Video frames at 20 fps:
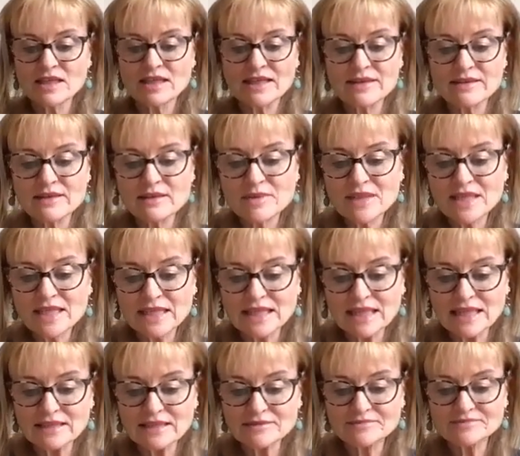In the
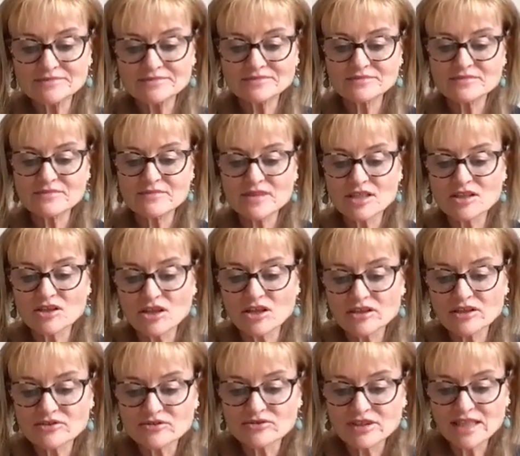beginning,
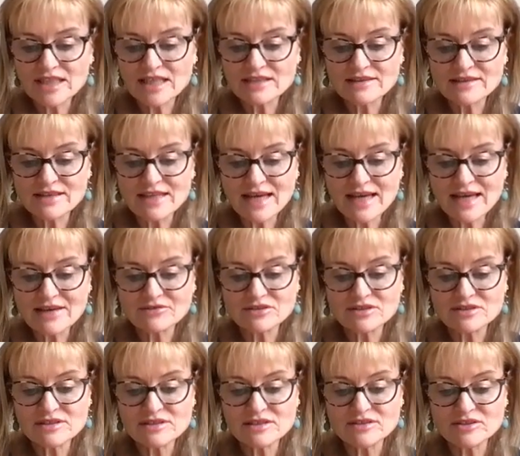God created the
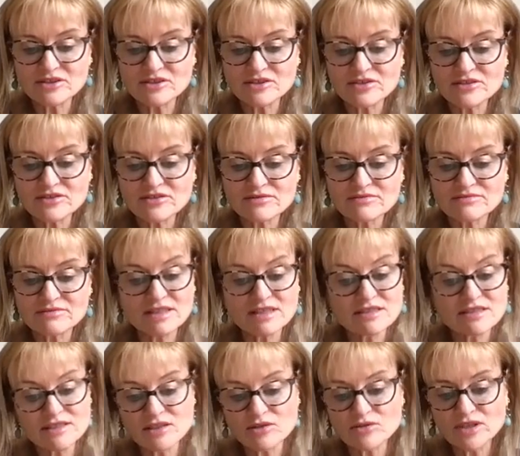heavens and earth,
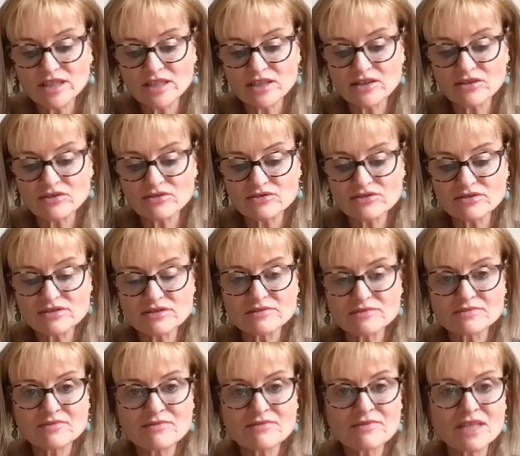and so it goes.
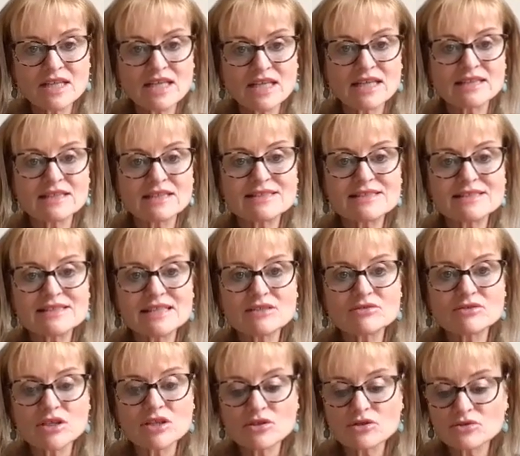And at
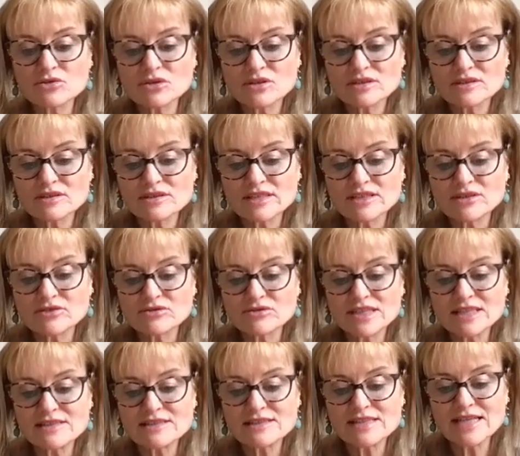0
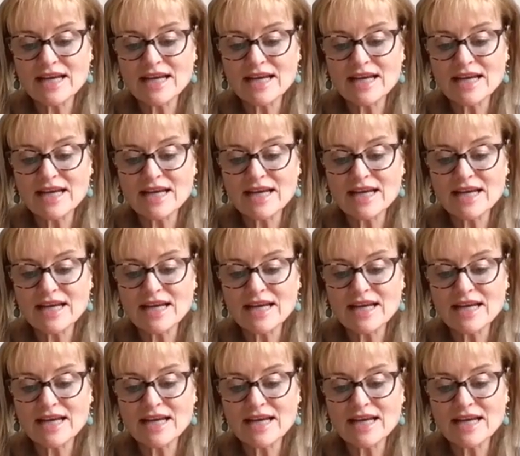degrees